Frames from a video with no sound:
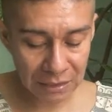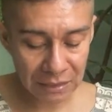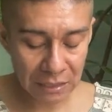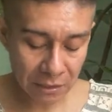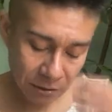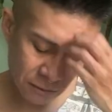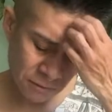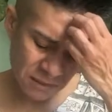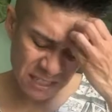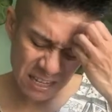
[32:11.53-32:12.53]
You know,
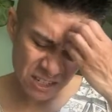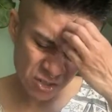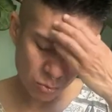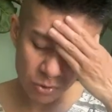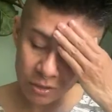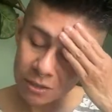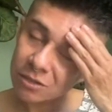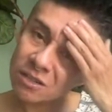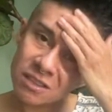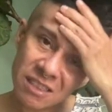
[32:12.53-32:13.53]
Sag, you're really
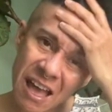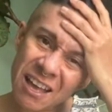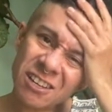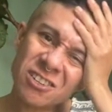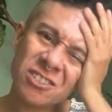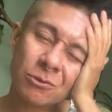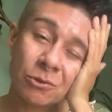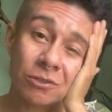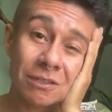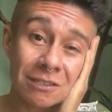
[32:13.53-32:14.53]
good at that. You're so
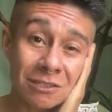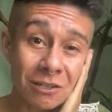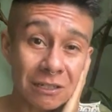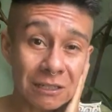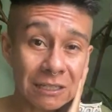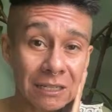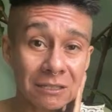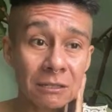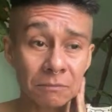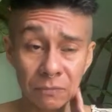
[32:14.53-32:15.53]
good at starting things.
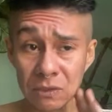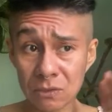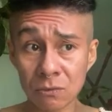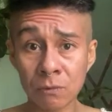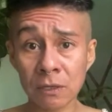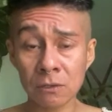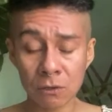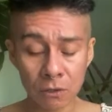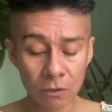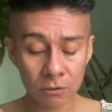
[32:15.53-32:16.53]
So when
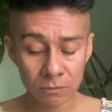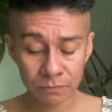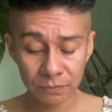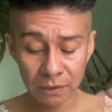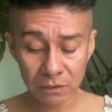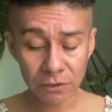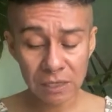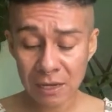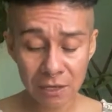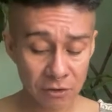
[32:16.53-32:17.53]
you're
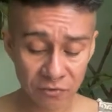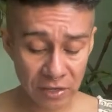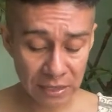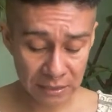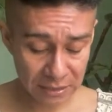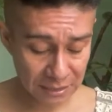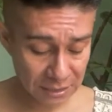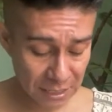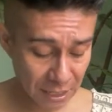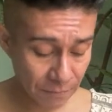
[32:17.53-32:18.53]
looking at your finances
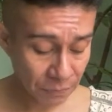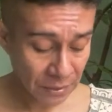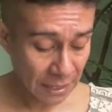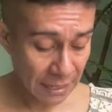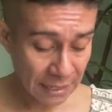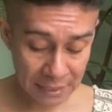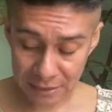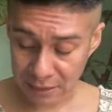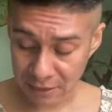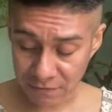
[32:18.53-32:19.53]
today,
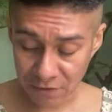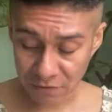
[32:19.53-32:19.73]
and if you're